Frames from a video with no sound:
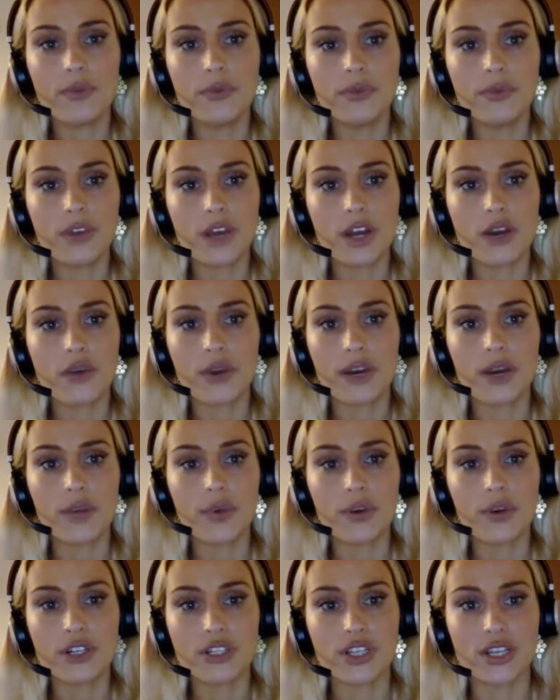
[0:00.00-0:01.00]
queer
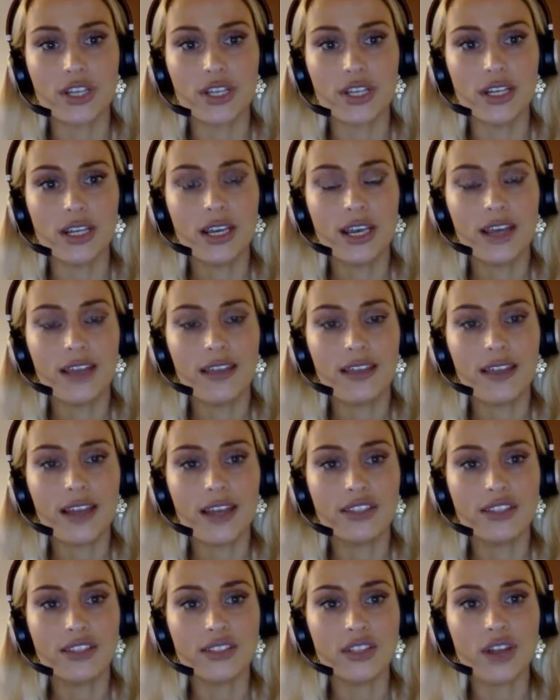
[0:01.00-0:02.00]
person that
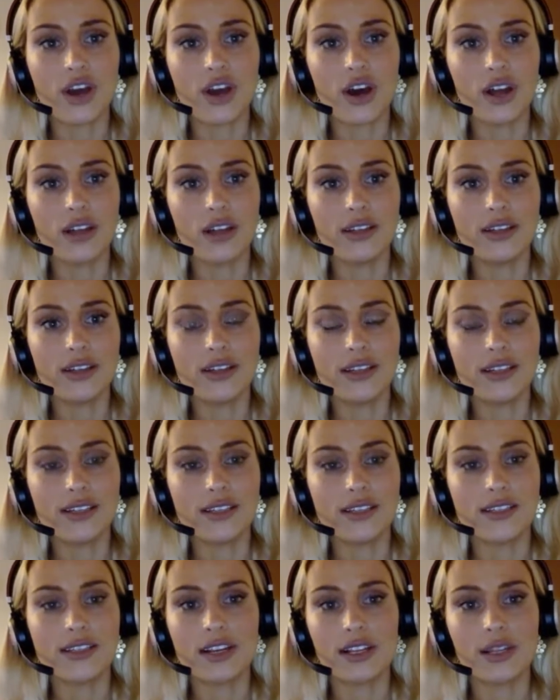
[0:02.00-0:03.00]
is not
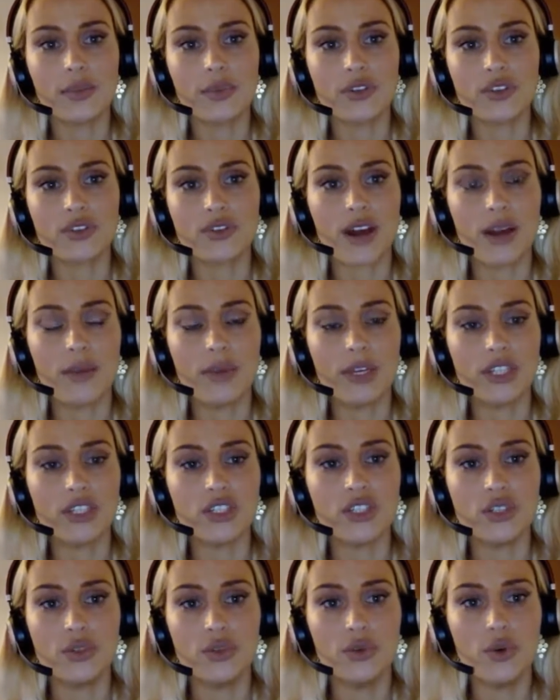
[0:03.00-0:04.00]
necessarily prescribing
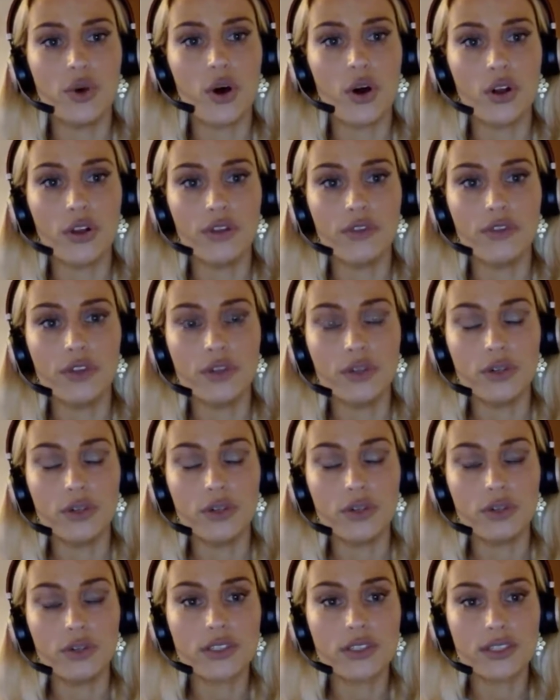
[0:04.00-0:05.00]
to all of those
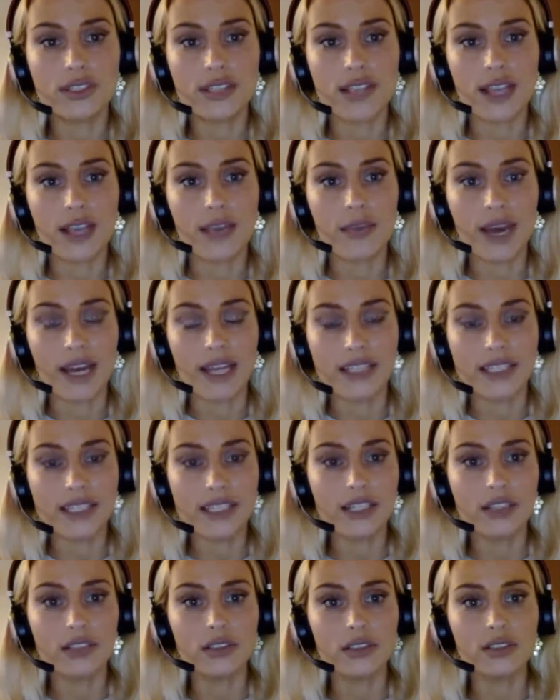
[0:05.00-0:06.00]
same
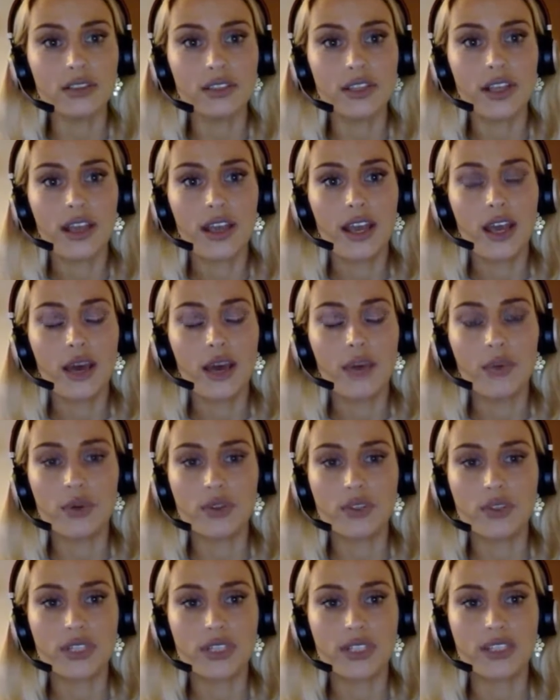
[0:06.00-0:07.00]
ideals, and
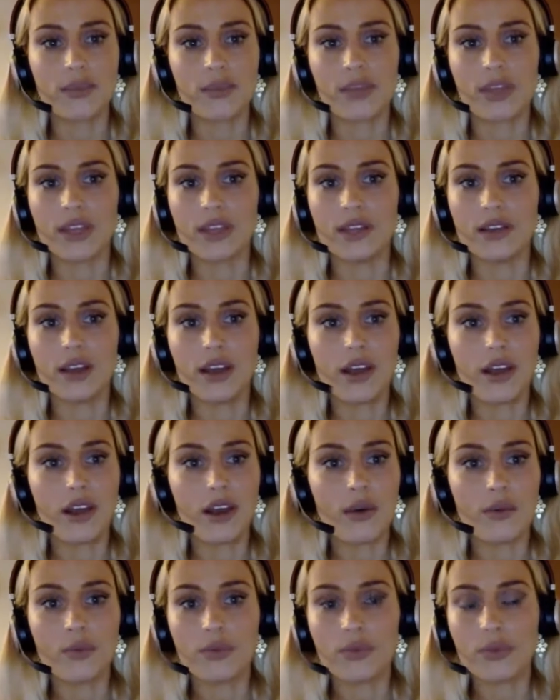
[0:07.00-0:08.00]
posting something
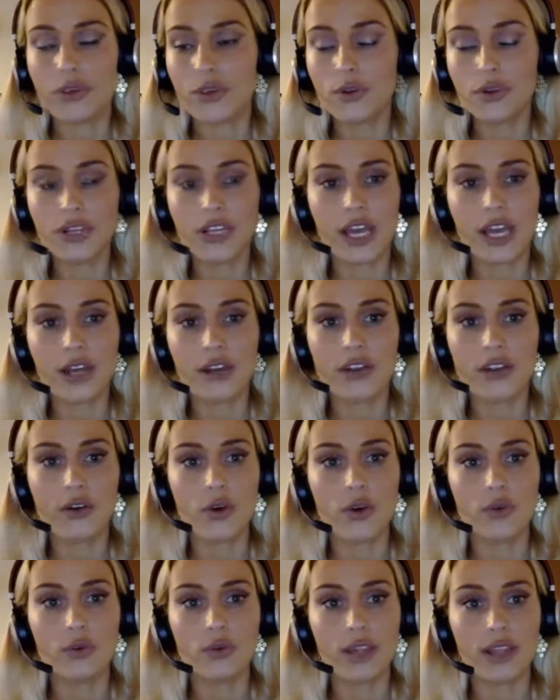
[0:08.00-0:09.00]
purely out of their
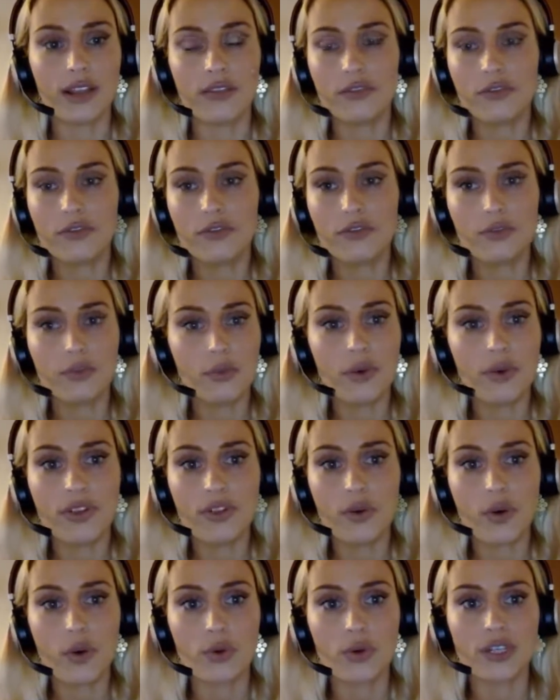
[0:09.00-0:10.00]
own, like with
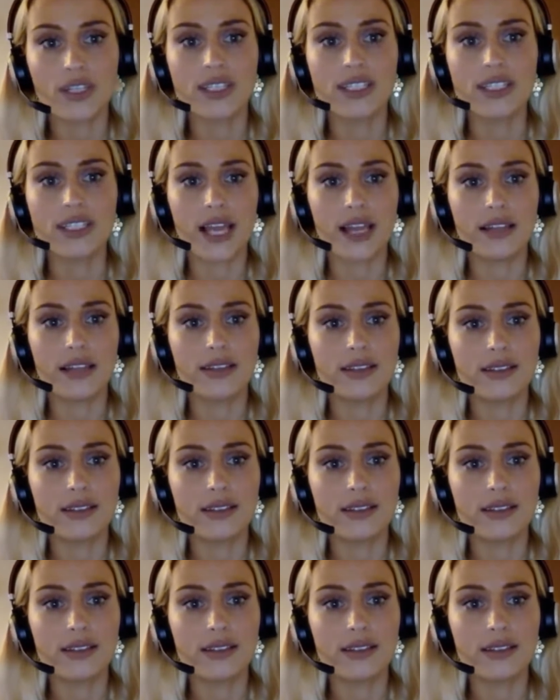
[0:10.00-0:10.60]
their own consent,